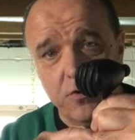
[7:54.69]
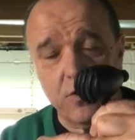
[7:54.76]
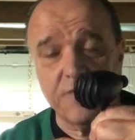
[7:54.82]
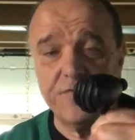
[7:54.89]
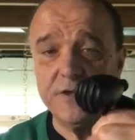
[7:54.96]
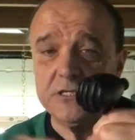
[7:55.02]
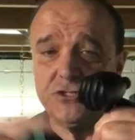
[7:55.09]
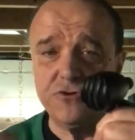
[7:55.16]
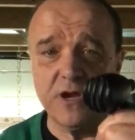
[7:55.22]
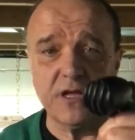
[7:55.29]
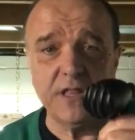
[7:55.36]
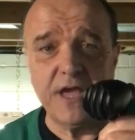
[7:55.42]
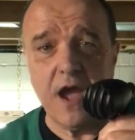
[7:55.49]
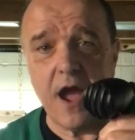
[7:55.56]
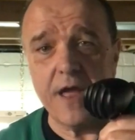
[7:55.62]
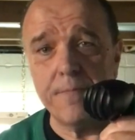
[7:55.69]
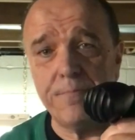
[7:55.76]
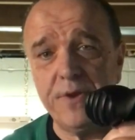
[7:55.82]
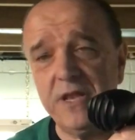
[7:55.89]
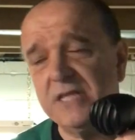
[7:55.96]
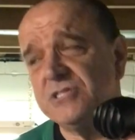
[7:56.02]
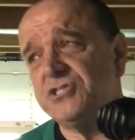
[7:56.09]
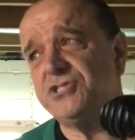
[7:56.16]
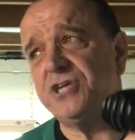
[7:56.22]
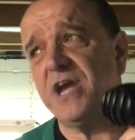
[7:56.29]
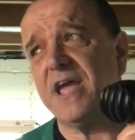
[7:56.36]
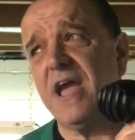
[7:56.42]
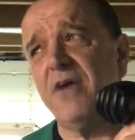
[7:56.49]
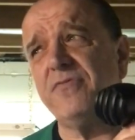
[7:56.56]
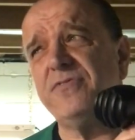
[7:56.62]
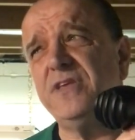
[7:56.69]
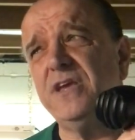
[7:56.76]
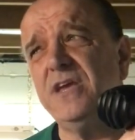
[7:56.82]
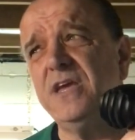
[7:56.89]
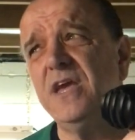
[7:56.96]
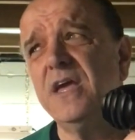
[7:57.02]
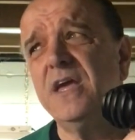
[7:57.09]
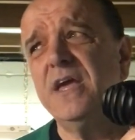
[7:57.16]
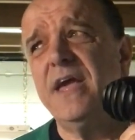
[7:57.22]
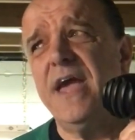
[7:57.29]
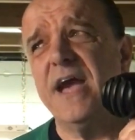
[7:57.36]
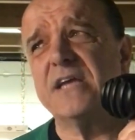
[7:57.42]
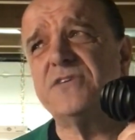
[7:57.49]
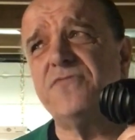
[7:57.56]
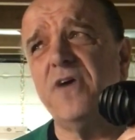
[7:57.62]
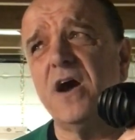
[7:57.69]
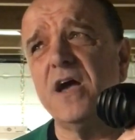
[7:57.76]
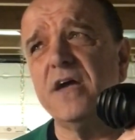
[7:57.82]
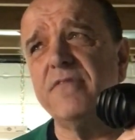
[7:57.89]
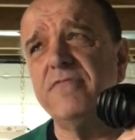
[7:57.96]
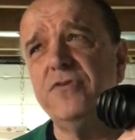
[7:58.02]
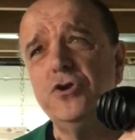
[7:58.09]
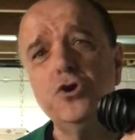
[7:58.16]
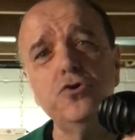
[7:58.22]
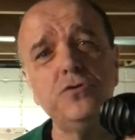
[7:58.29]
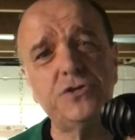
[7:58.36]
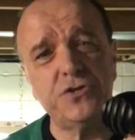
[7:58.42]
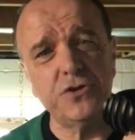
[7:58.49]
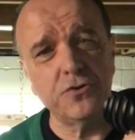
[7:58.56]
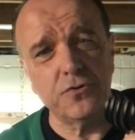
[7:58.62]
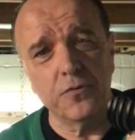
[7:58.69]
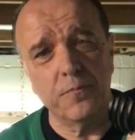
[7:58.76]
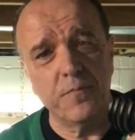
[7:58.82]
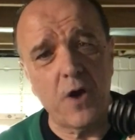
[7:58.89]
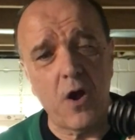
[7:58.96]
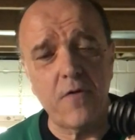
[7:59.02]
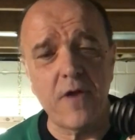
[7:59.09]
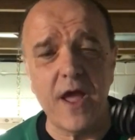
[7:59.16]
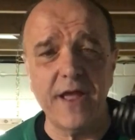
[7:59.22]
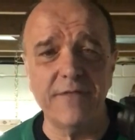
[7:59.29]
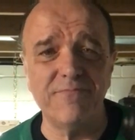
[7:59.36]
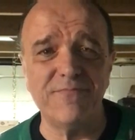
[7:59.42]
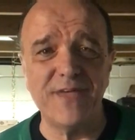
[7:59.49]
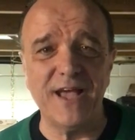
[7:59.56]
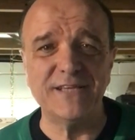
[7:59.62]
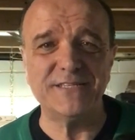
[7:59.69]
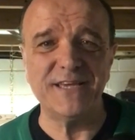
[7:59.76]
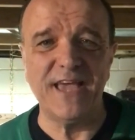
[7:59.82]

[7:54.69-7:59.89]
Or if you're strictly high impedance, check out the XVive U2. All right, thanks